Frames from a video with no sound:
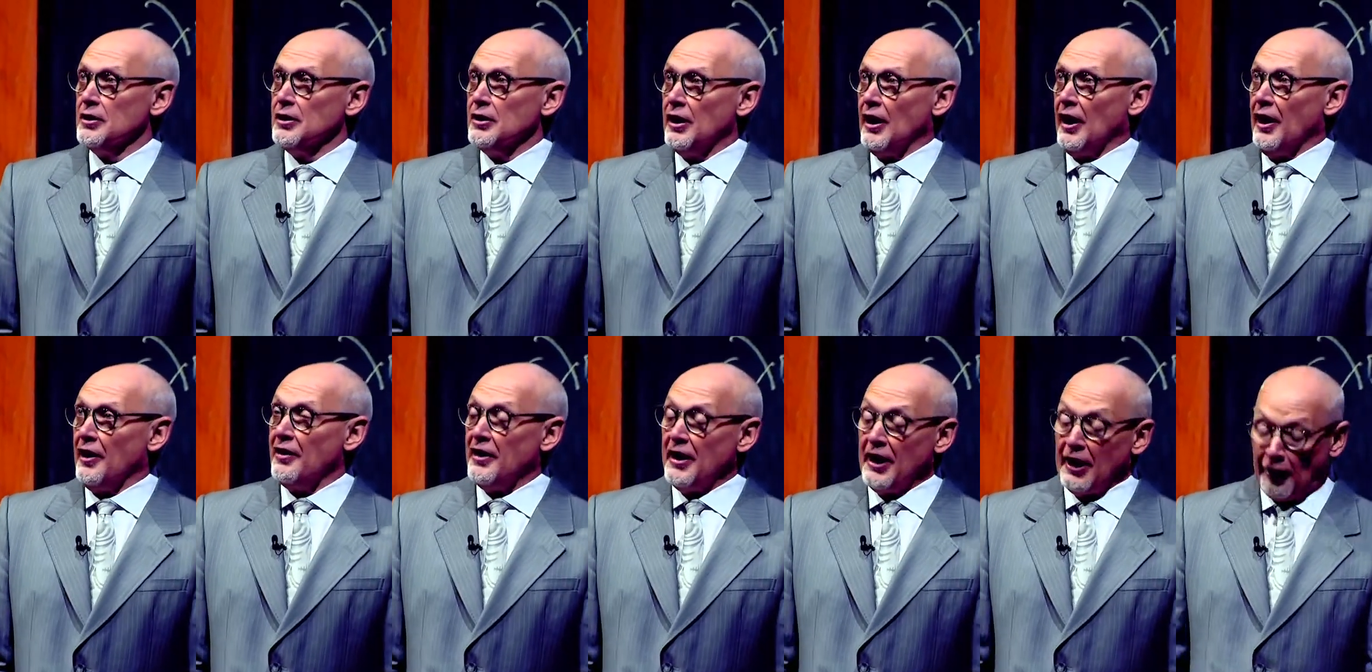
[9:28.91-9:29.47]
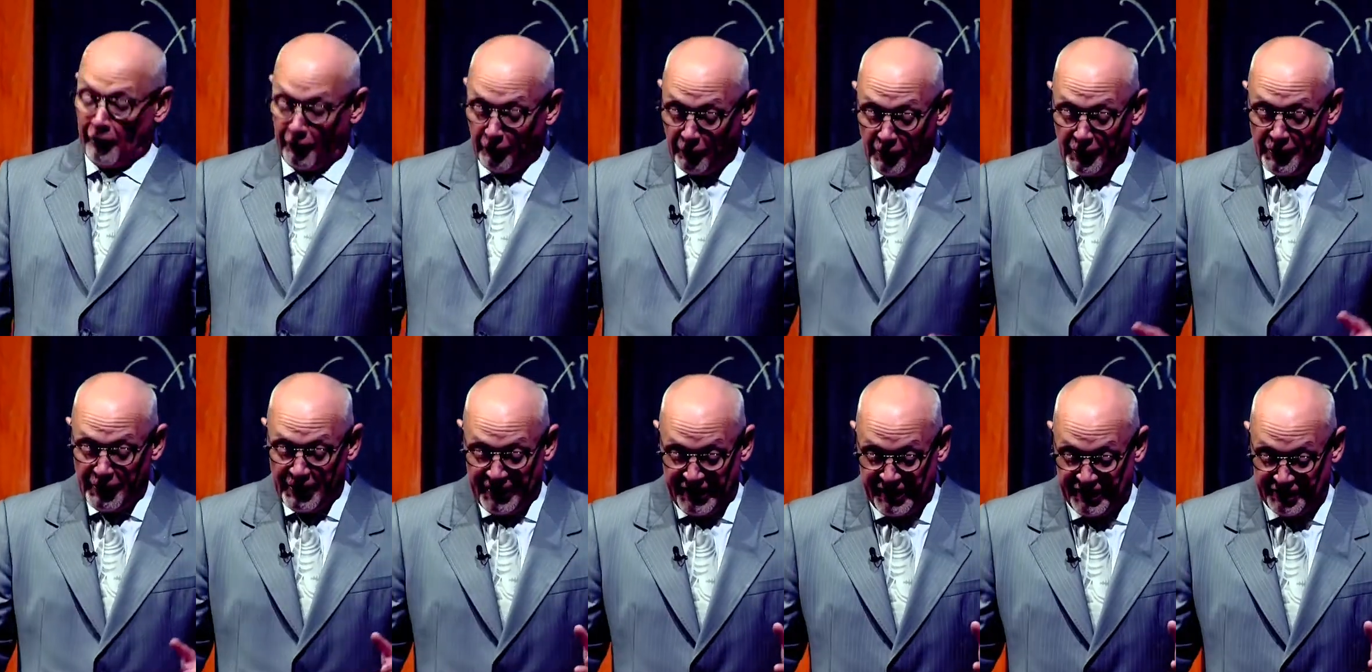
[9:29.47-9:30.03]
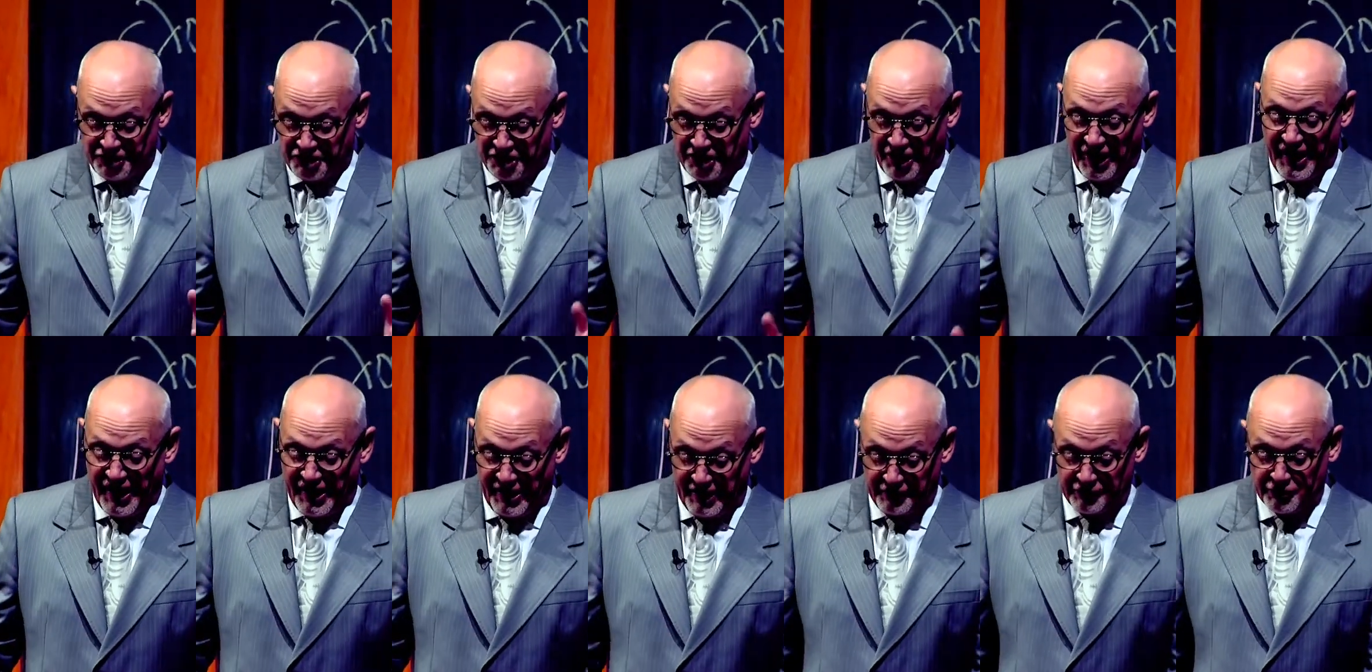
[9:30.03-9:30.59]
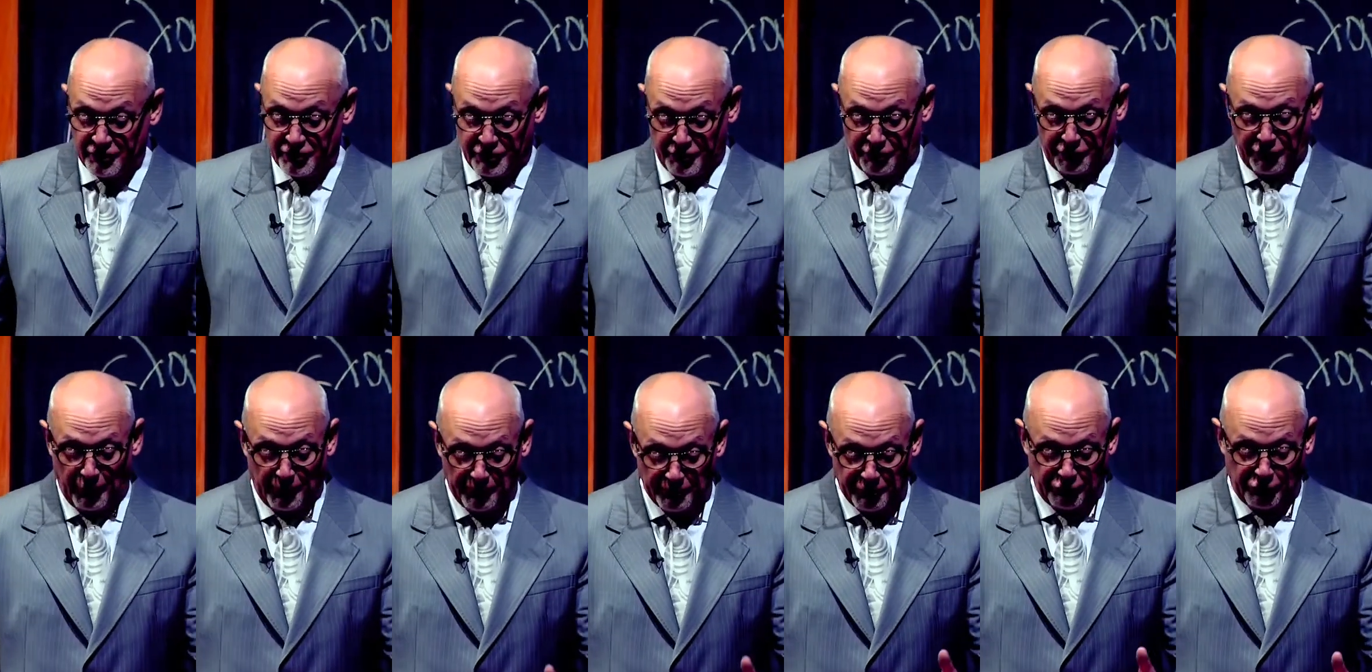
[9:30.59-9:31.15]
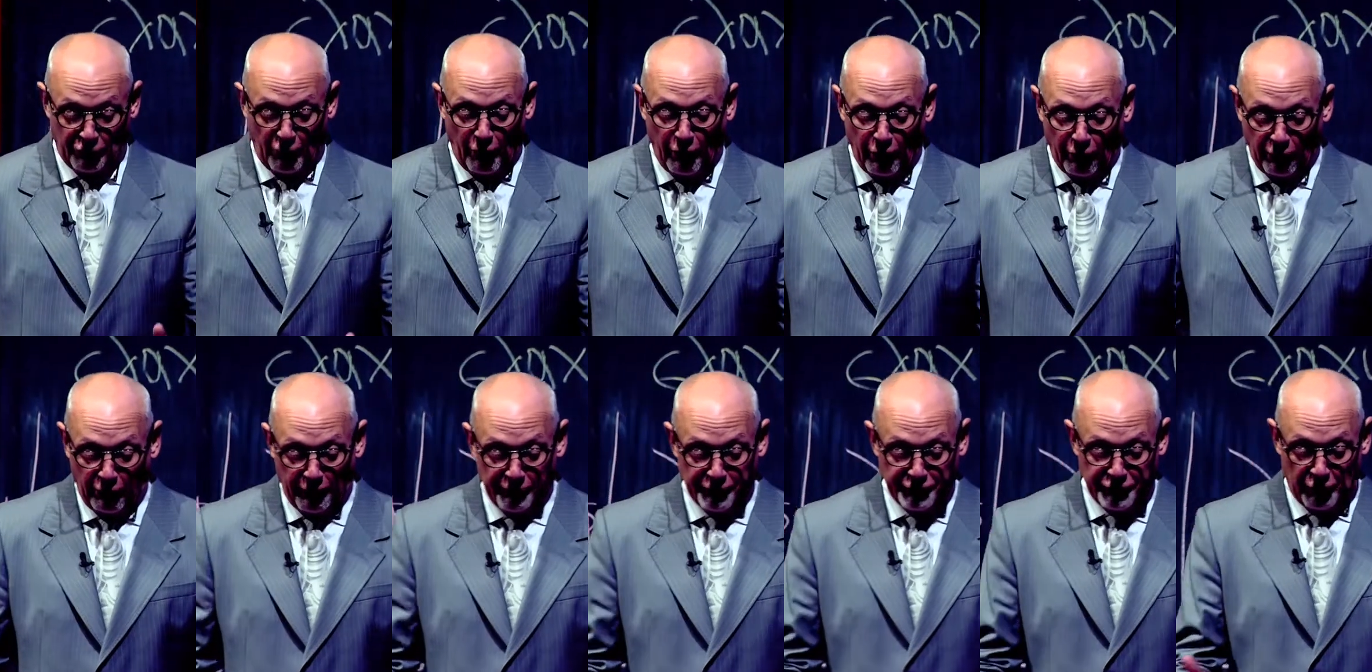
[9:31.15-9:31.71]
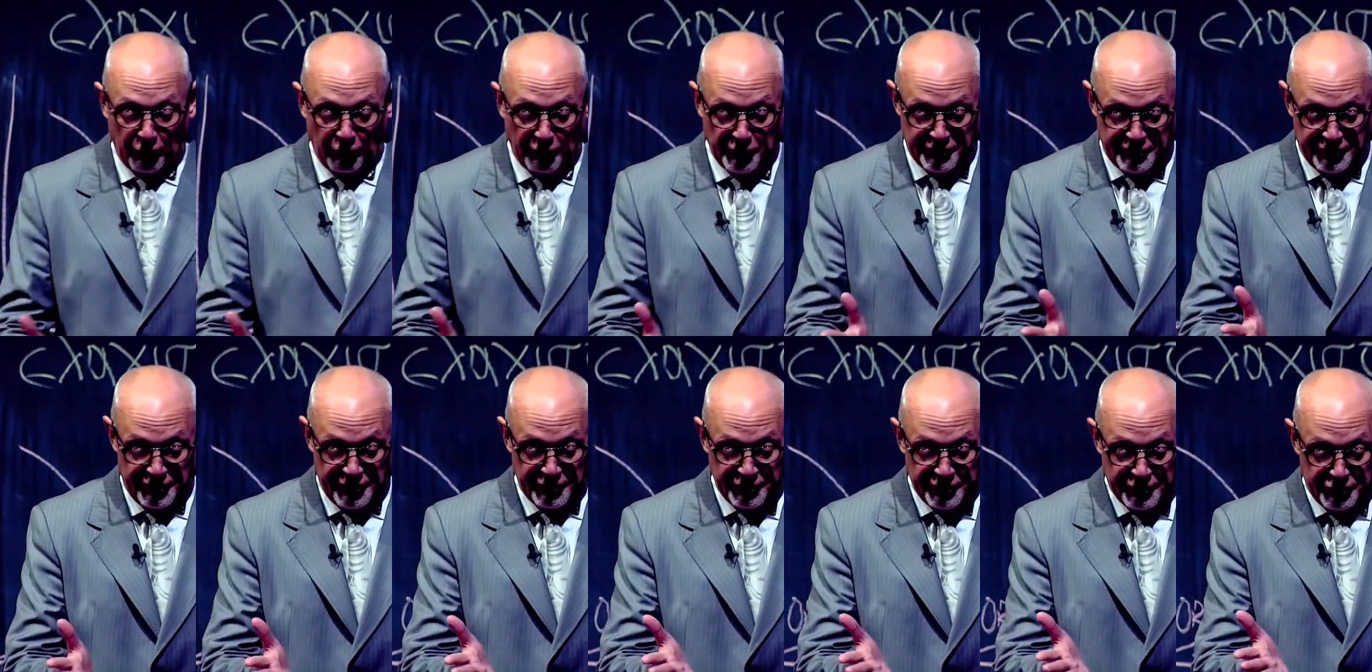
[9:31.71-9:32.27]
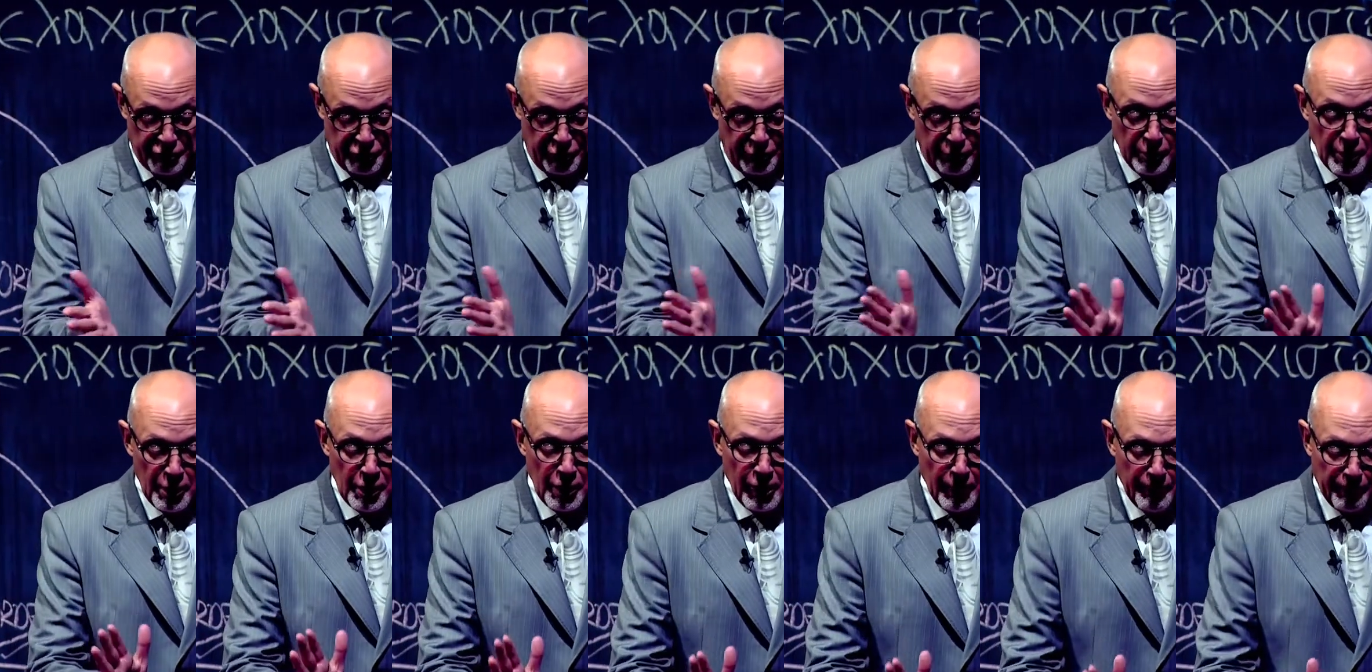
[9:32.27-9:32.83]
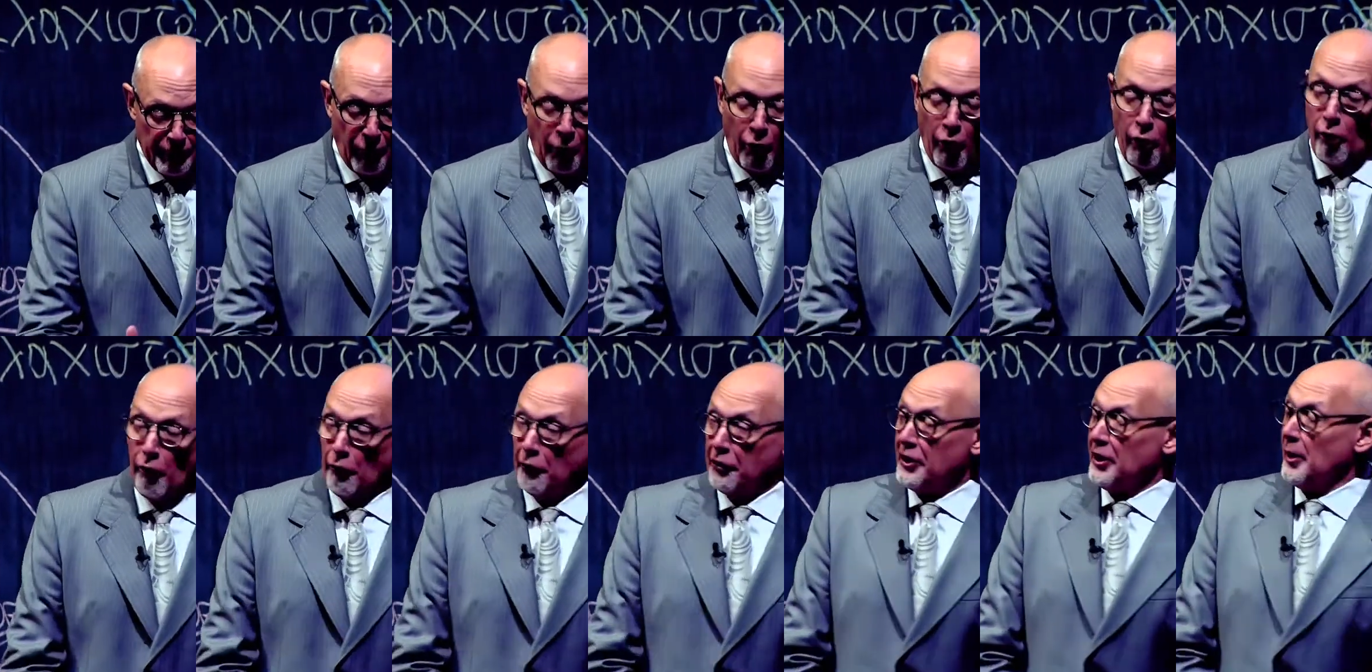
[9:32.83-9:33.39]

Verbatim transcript: and there he changed from Saul of Tarsus to Paul the